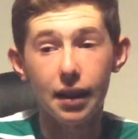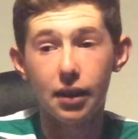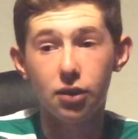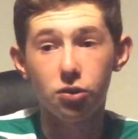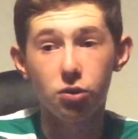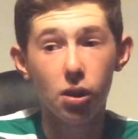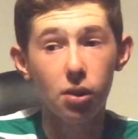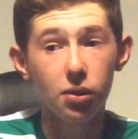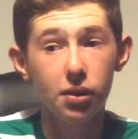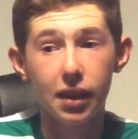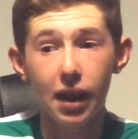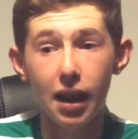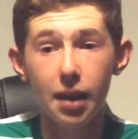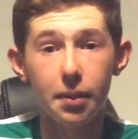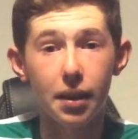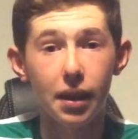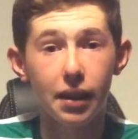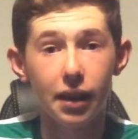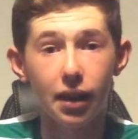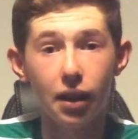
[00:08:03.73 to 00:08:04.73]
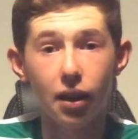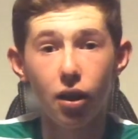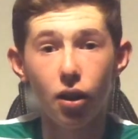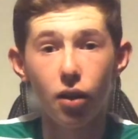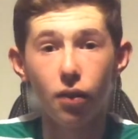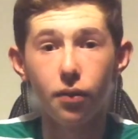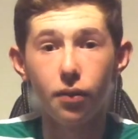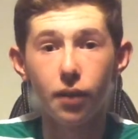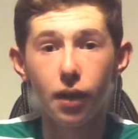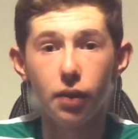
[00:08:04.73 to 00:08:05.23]
throughout the game he had a lot
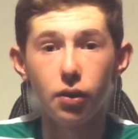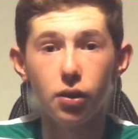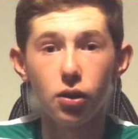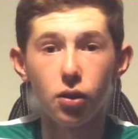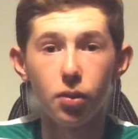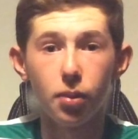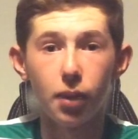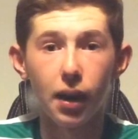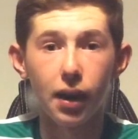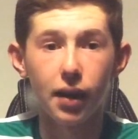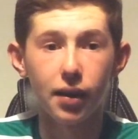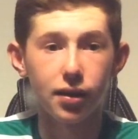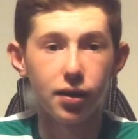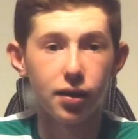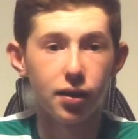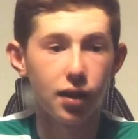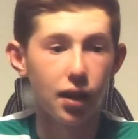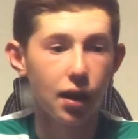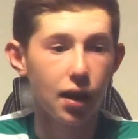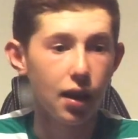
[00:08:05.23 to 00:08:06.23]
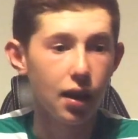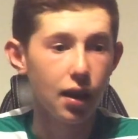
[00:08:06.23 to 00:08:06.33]
of very good passes.